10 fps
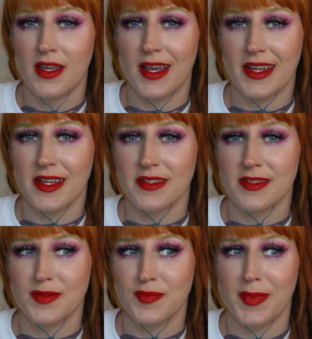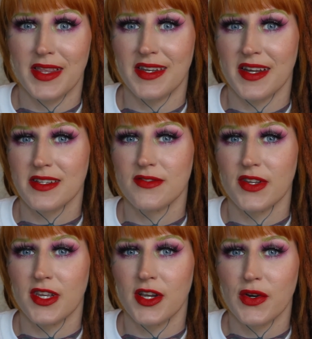I guess by the next
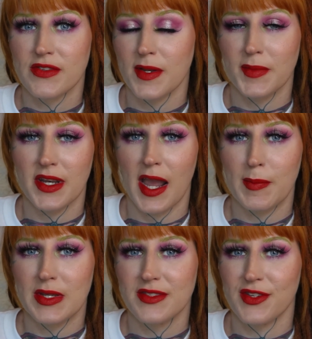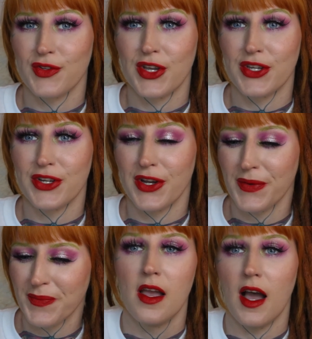video, if something happens, I'll let you know.